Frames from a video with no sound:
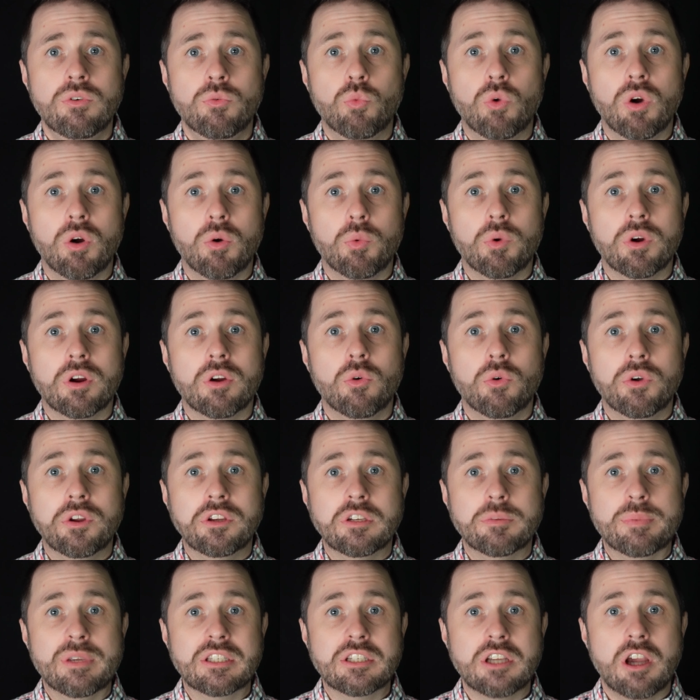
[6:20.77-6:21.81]
where we're going to
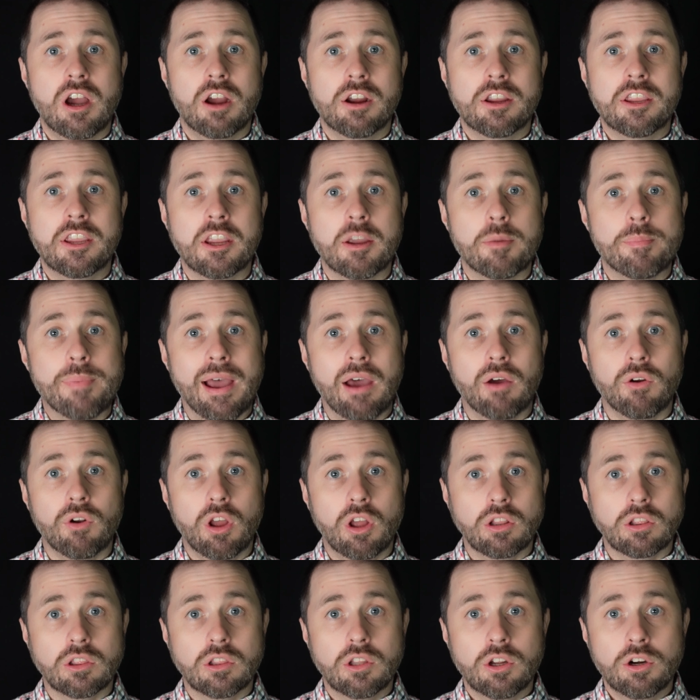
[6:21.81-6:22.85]
be talking about
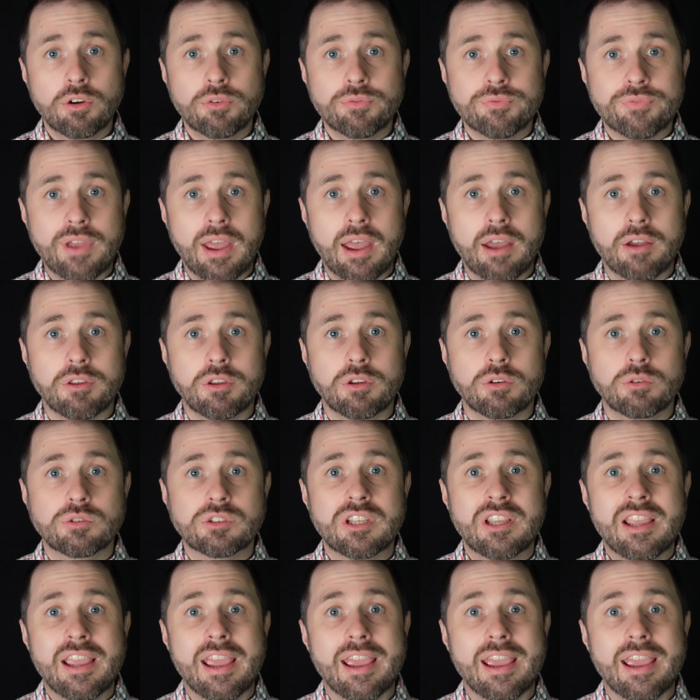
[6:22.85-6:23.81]
alert values